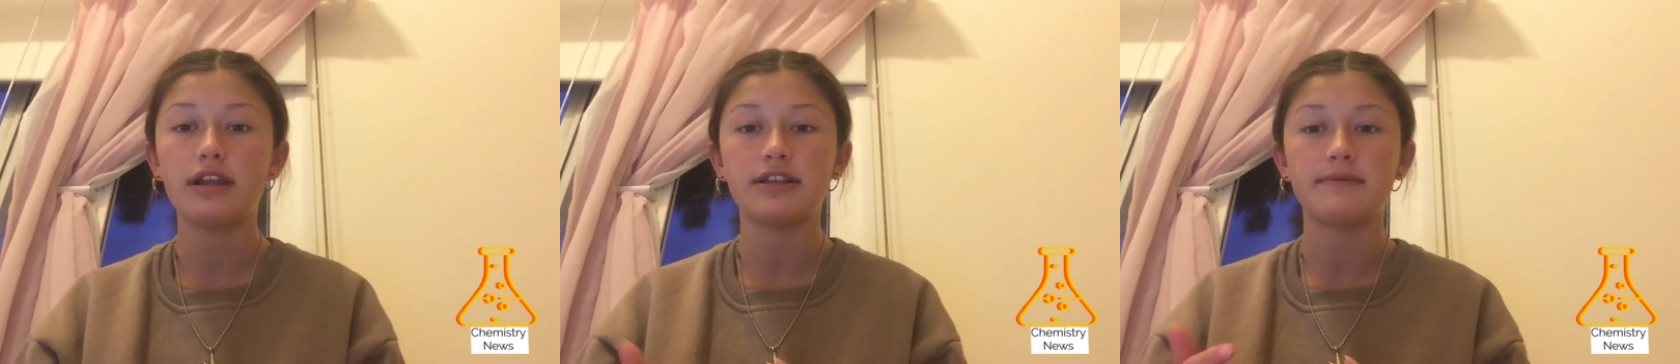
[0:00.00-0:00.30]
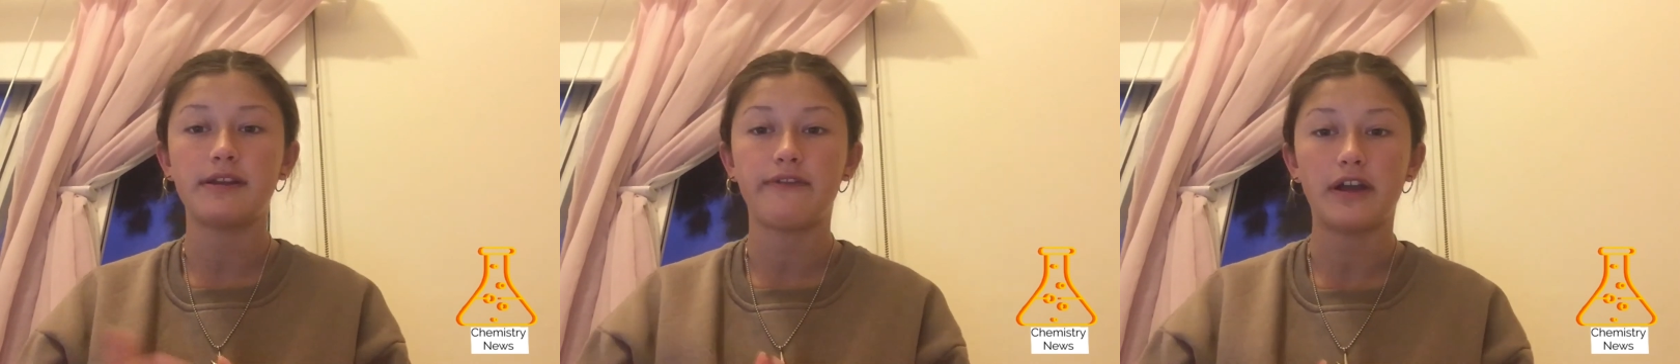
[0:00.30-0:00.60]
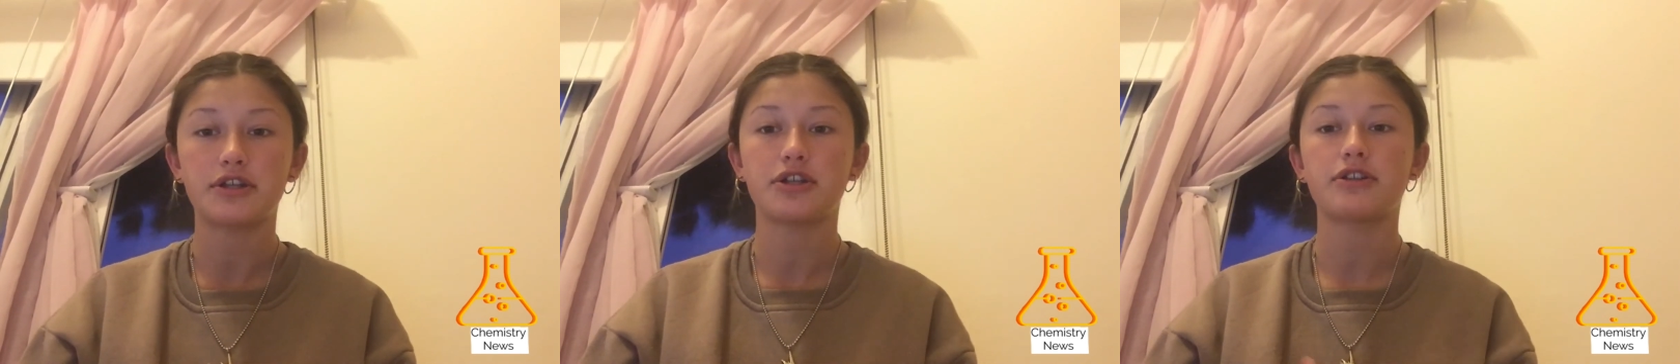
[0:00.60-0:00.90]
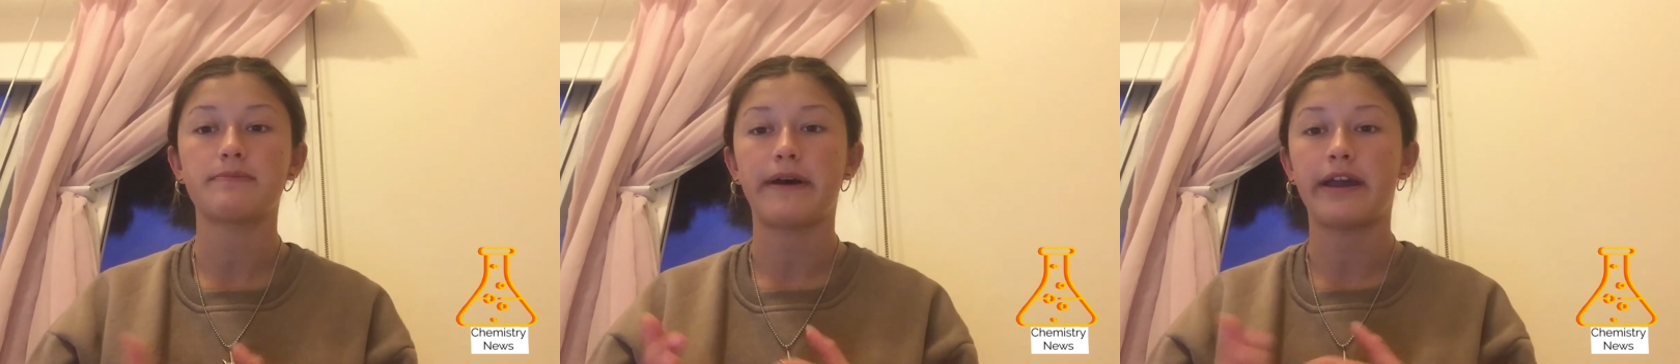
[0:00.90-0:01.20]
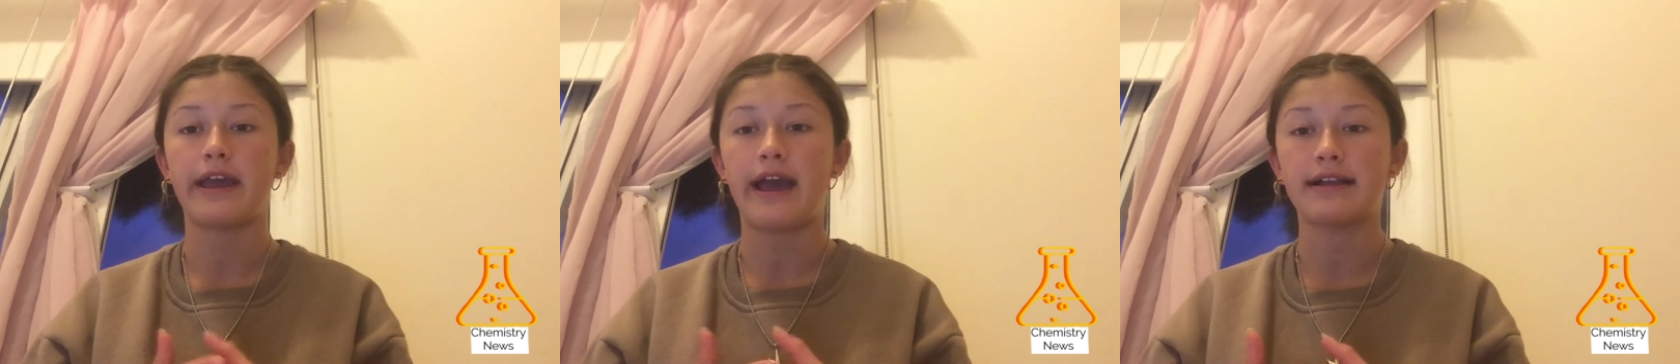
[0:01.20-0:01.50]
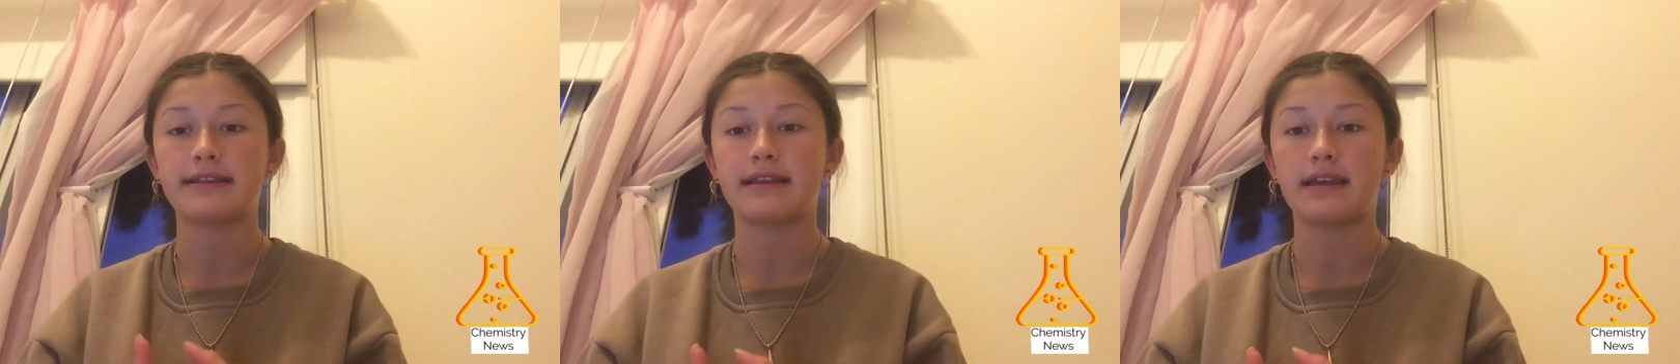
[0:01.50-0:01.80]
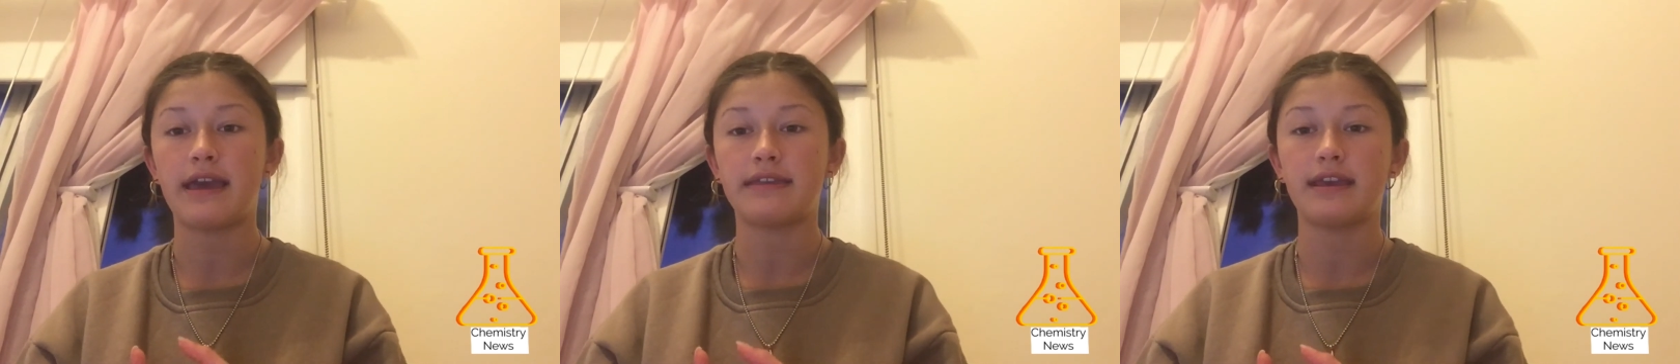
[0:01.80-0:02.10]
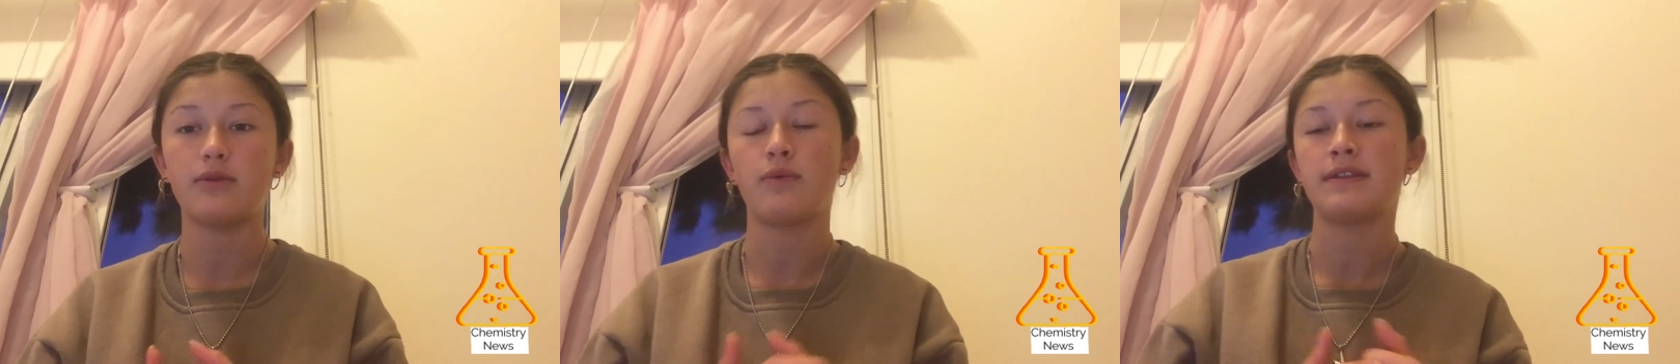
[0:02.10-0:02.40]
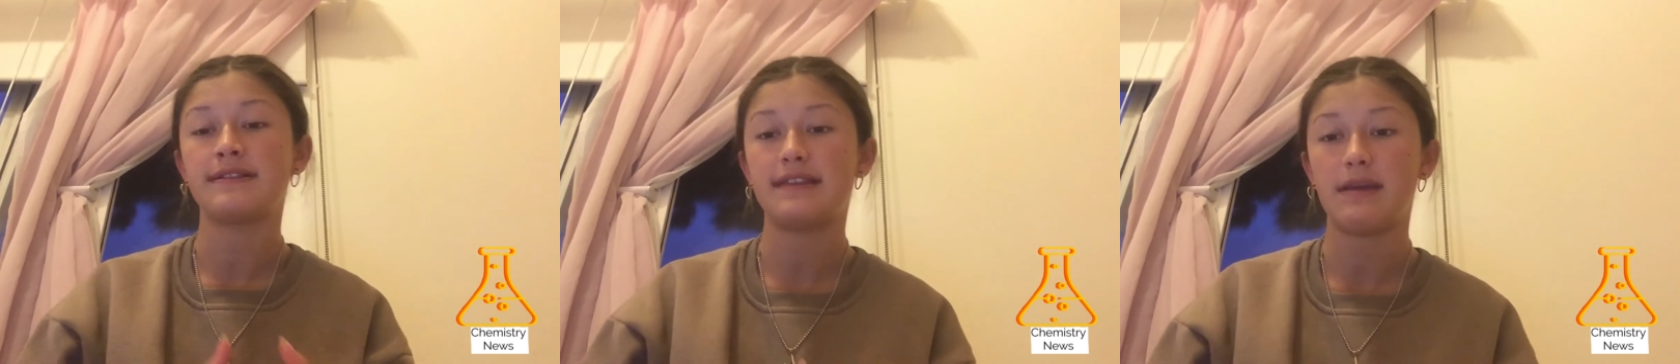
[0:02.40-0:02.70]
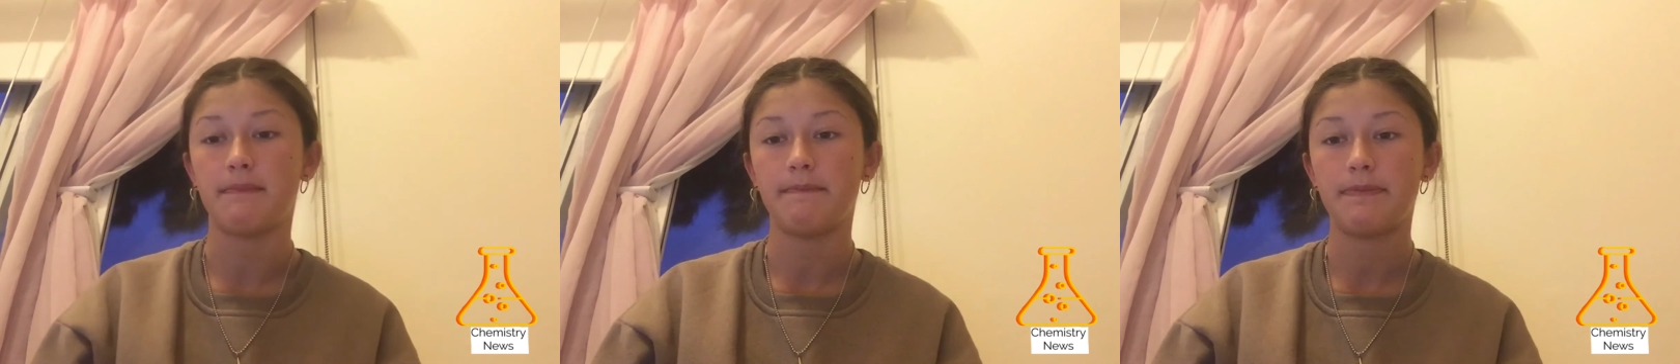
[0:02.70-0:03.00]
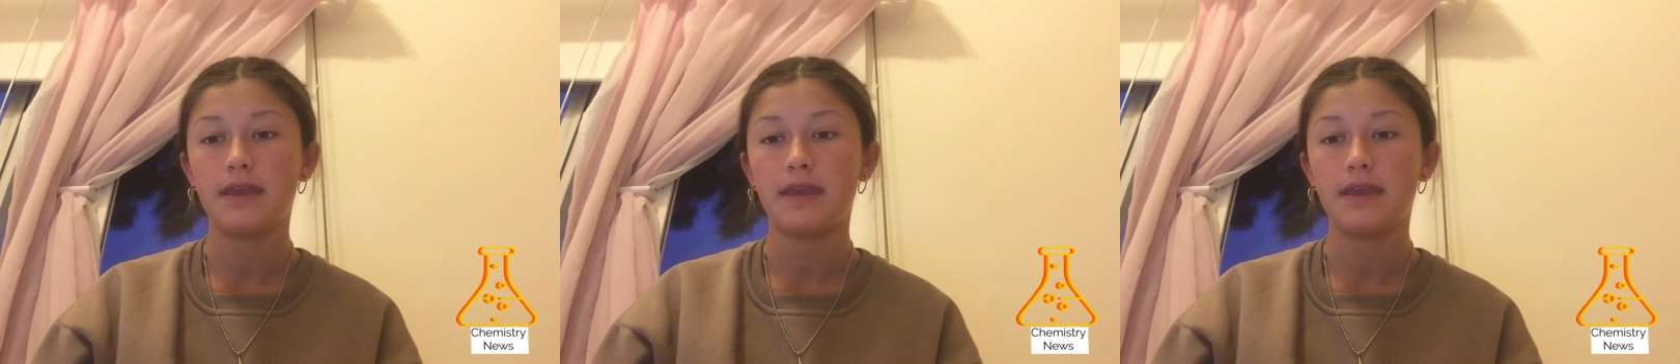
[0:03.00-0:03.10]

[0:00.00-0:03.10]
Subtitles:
is manufactured by acting ethane with steam.